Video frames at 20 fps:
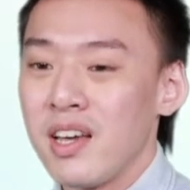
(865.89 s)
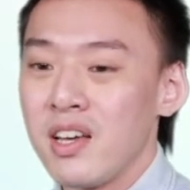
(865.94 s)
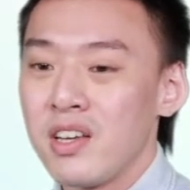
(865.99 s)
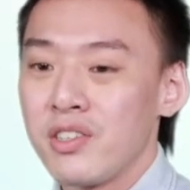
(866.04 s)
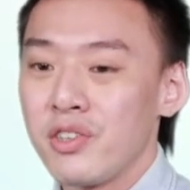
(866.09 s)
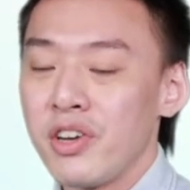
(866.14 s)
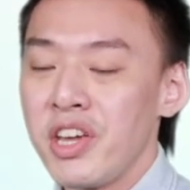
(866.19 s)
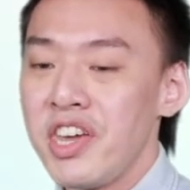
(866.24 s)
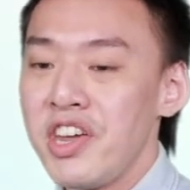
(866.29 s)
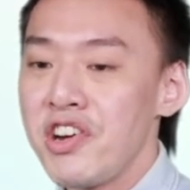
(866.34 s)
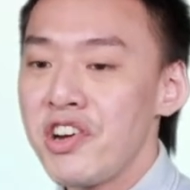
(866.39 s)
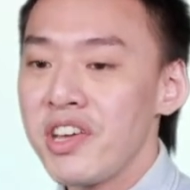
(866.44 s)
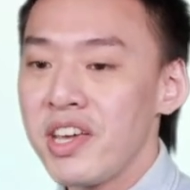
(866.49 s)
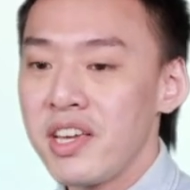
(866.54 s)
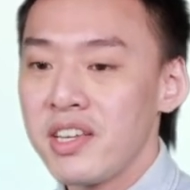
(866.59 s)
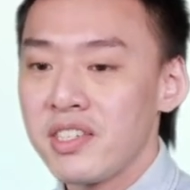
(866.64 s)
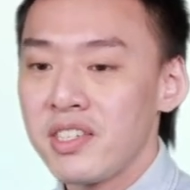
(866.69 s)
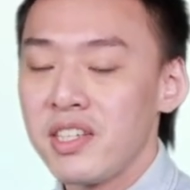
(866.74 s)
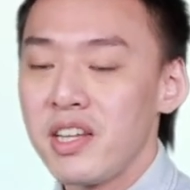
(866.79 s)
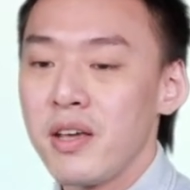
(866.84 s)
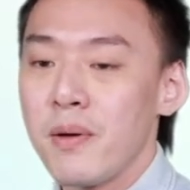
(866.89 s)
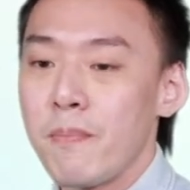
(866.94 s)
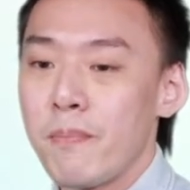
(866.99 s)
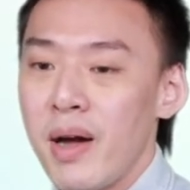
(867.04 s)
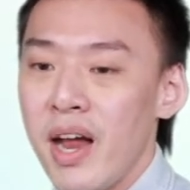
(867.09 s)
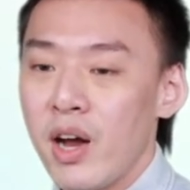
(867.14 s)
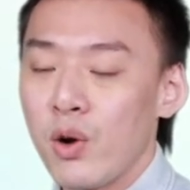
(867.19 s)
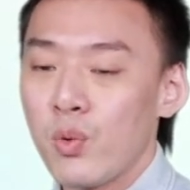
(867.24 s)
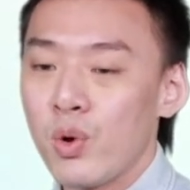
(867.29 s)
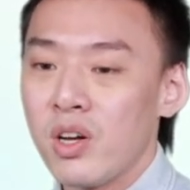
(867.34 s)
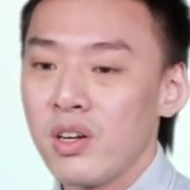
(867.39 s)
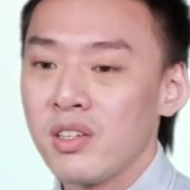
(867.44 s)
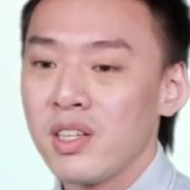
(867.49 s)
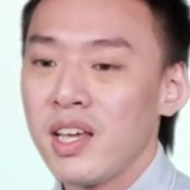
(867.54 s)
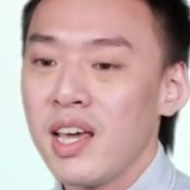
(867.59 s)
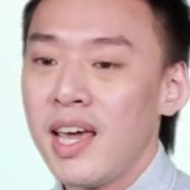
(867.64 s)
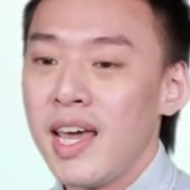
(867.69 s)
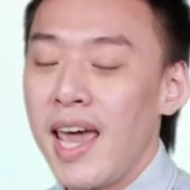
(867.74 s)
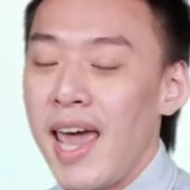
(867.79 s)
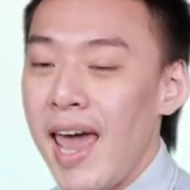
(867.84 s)
So here is the background
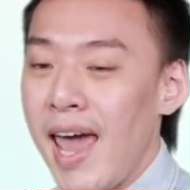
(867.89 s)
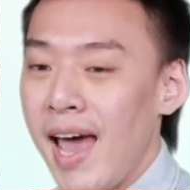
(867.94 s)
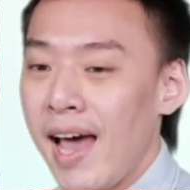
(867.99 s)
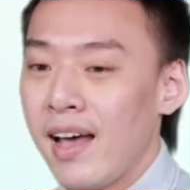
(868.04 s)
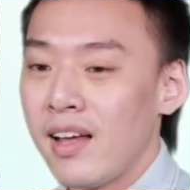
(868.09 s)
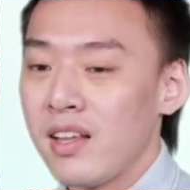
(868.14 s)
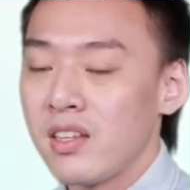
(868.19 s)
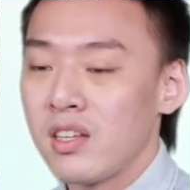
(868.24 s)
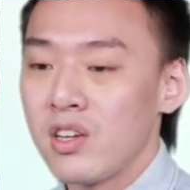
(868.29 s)
and